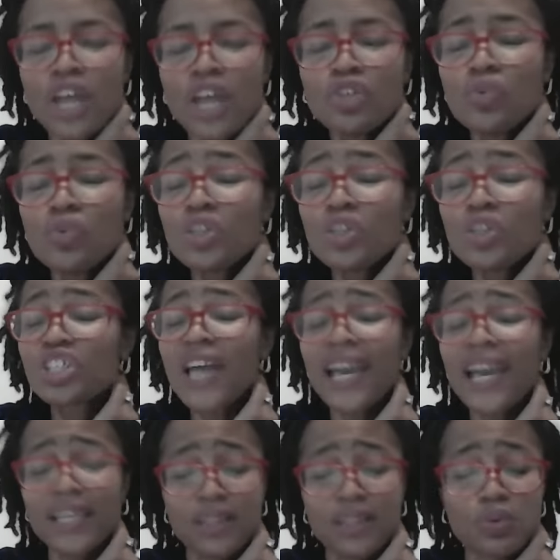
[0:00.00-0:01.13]
You will share
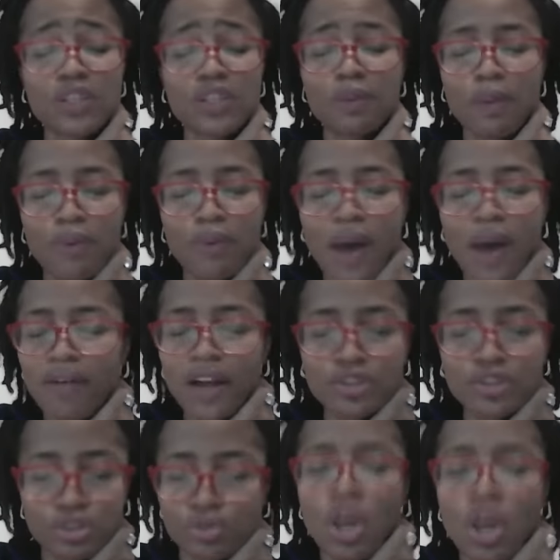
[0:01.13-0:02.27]
it with people
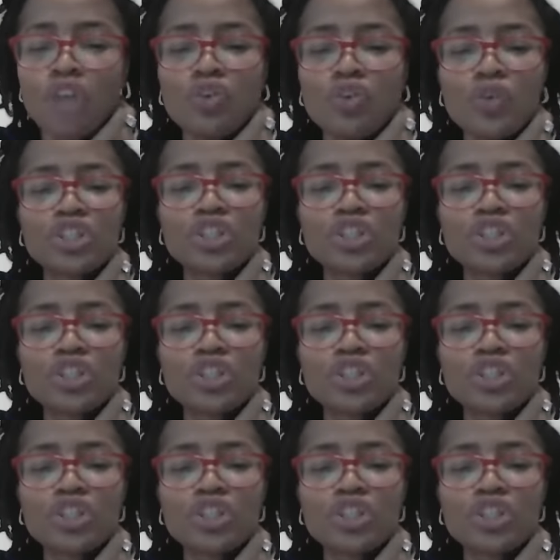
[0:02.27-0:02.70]
around you. You will